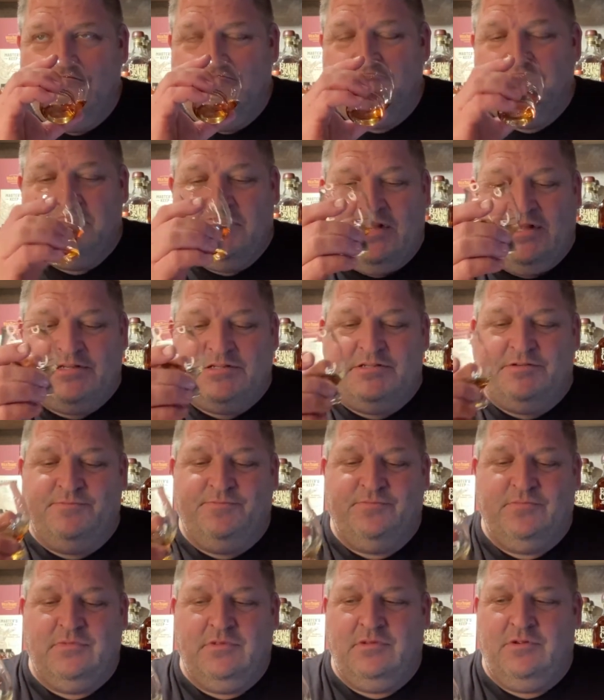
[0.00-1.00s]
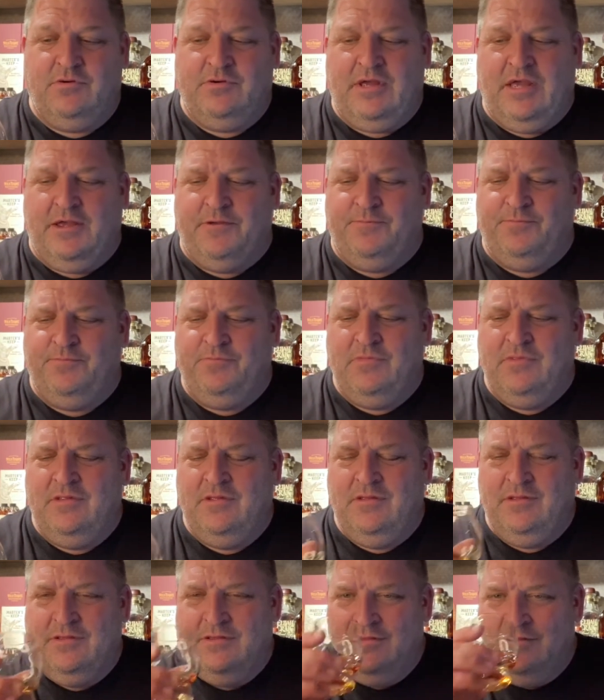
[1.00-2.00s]
Nice. Okay.
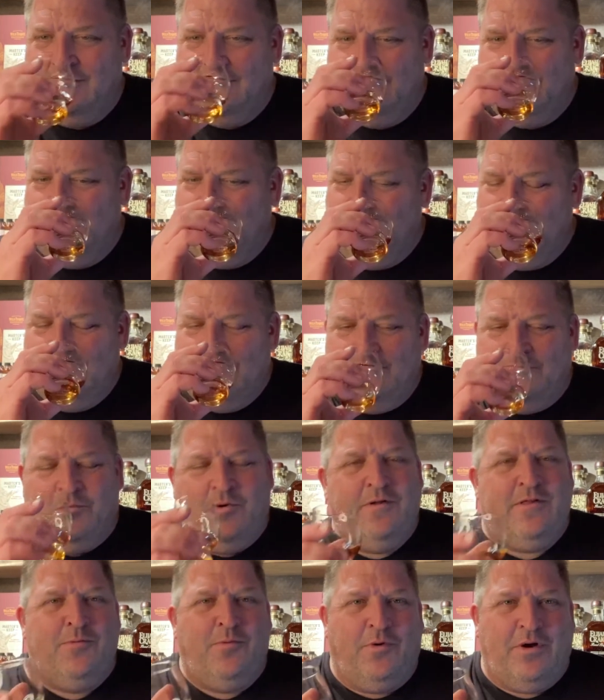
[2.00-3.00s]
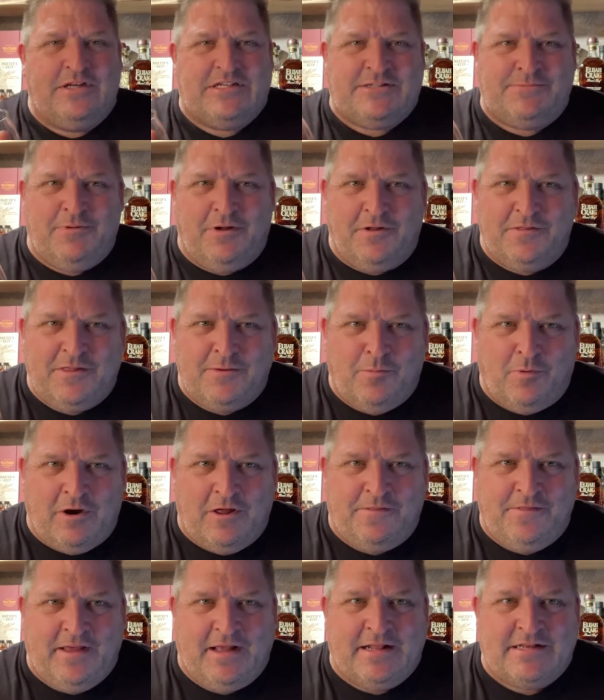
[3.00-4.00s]
Boy, the more I smell it, the more I
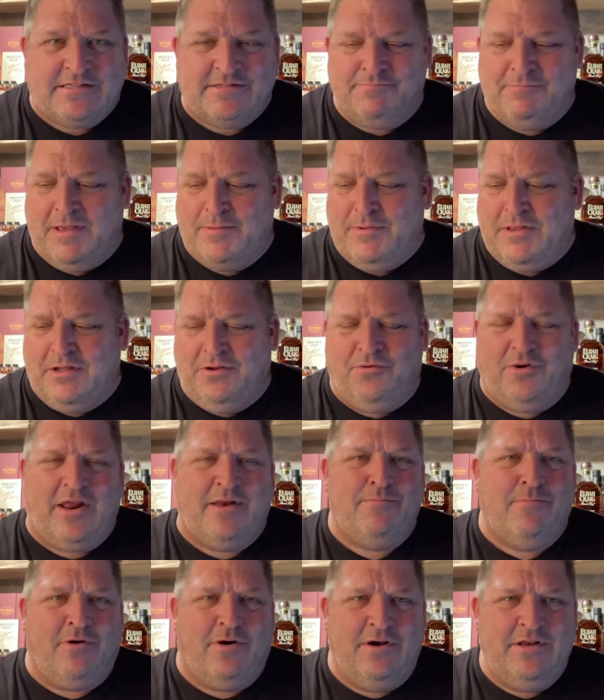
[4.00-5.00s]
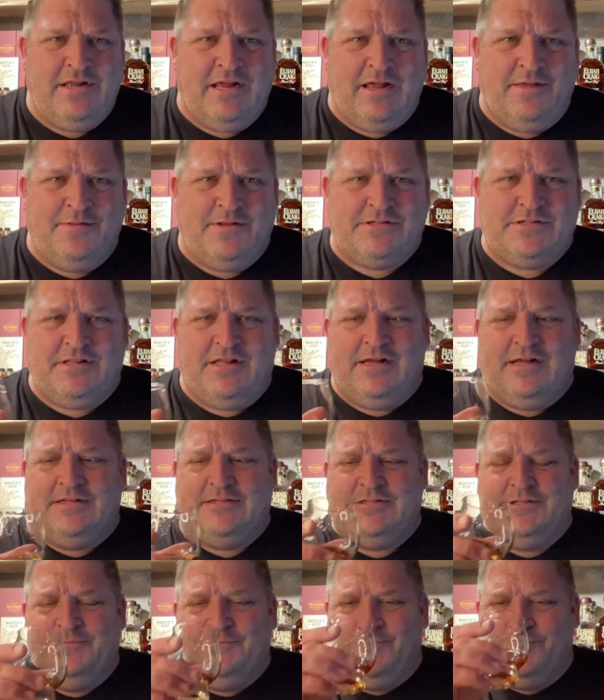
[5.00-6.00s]
think it's maybe Grand Marnier in this
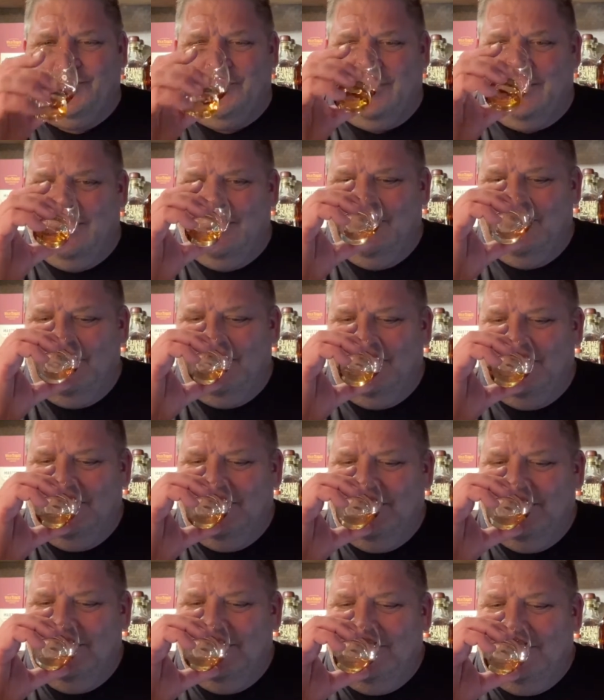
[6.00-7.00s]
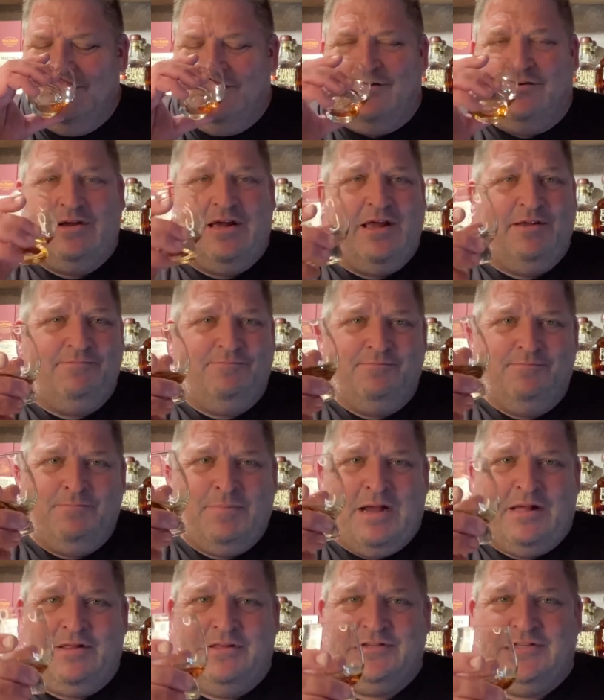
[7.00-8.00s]
glass. Okay,
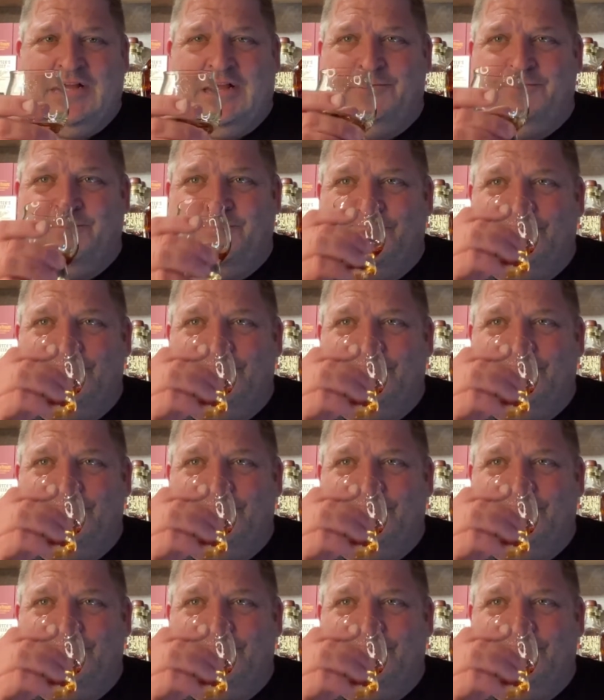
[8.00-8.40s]
palate time.